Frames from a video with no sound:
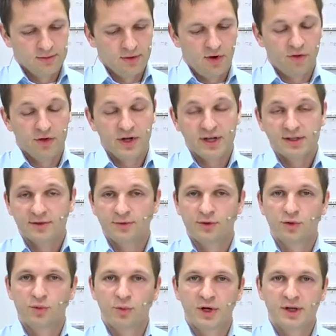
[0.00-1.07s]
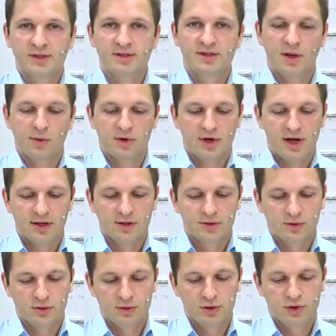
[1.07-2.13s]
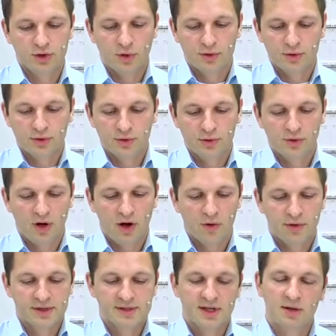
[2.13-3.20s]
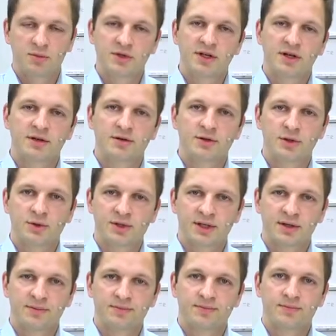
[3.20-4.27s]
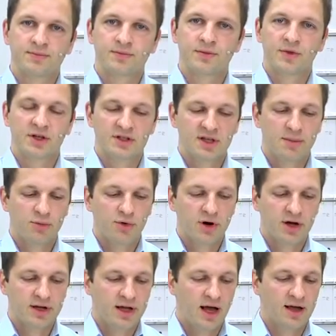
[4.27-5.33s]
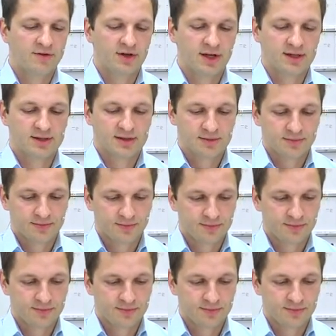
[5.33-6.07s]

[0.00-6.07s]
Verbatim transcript: Over the next few minutes, I would like to show you how this can be done using Intempora I V S,